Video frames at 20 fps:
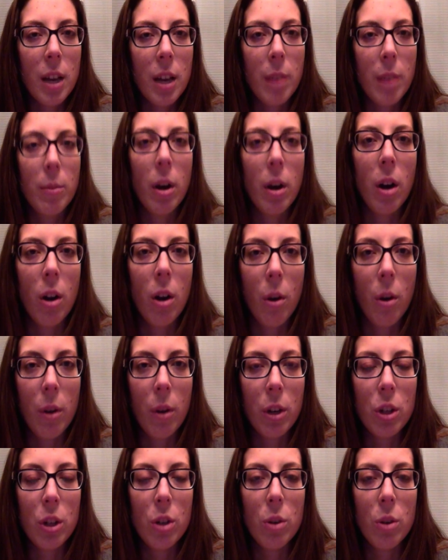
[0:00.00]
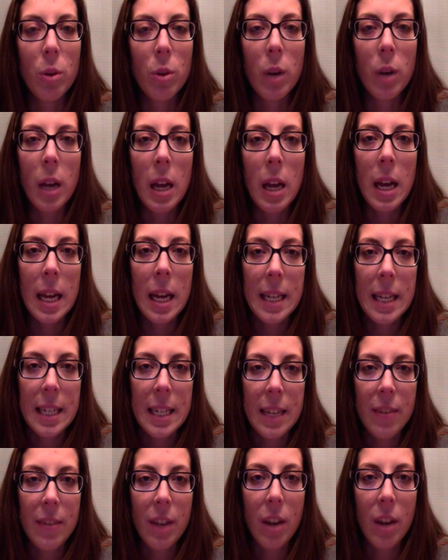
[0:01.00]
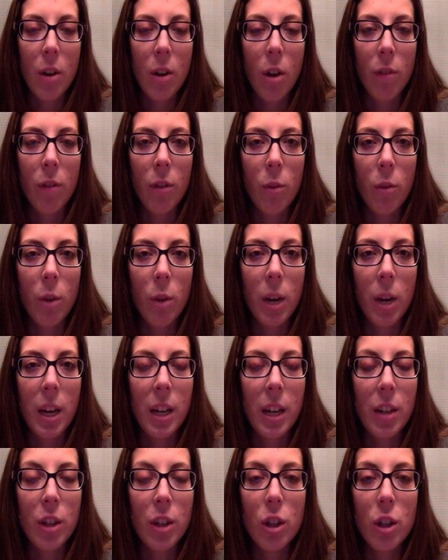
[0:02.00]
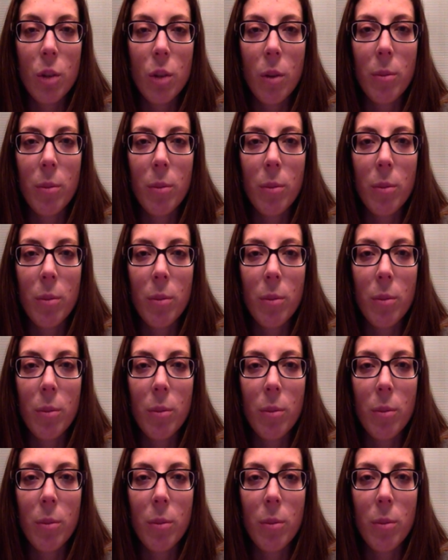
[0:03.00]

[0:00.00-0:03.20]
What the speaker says: I'm not going to deviate off of what I need to do.